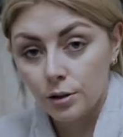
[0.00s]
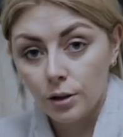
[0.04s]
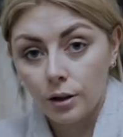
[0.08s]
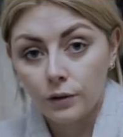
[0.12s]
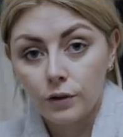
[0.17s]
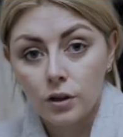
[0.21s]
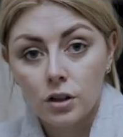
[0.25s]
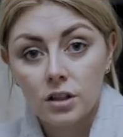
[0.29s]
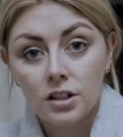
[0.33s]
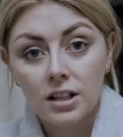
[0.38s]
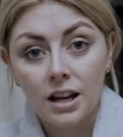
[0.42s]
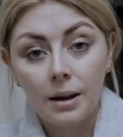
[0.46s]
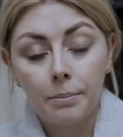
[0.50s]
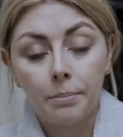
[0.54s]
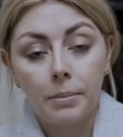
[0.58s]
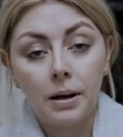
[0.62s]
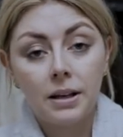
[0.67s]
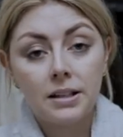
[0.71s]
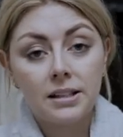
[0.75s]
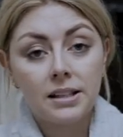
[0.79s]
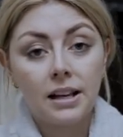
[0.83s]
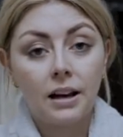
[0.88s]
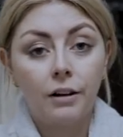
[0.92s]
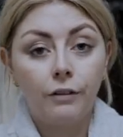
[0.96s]
so I've just had
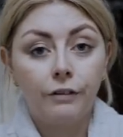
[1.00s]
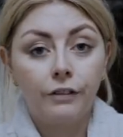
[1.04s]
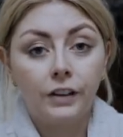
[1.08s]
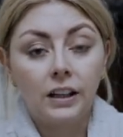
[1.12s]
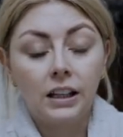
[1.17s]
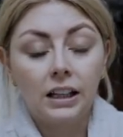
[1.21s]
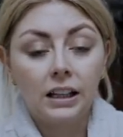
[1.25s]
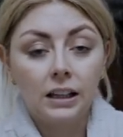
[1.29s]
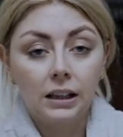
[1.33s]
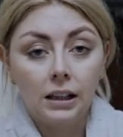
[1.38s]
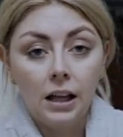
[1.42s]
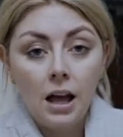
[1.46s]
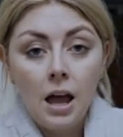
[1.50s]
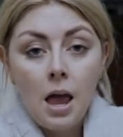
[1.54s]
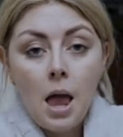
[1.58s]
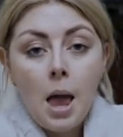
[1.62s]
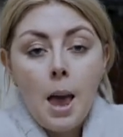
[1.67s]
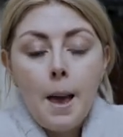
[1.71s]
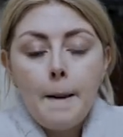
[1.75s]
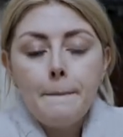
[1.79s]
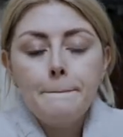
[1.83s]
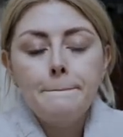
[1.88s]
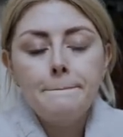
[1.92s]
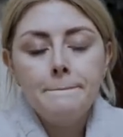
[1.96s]
myself a little
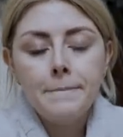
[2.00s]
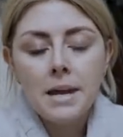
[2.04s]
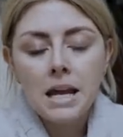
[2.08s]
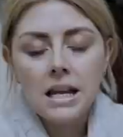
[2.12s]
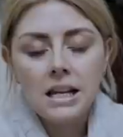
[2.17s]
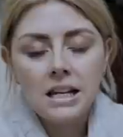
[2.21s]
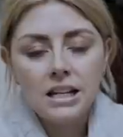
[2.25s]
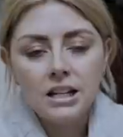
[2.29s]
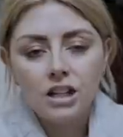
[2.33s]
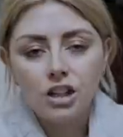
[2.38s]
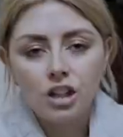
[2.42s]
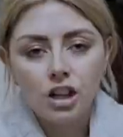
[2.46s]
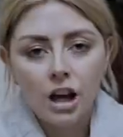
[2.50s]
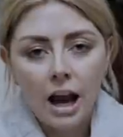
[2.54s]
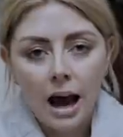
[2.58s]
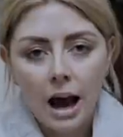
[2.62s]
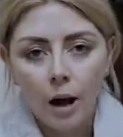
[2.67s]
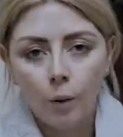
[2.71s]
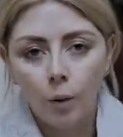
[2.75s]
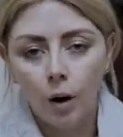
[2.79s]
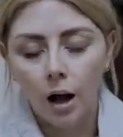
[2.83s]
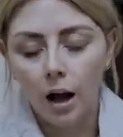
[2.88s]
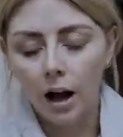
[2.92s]
mini shower.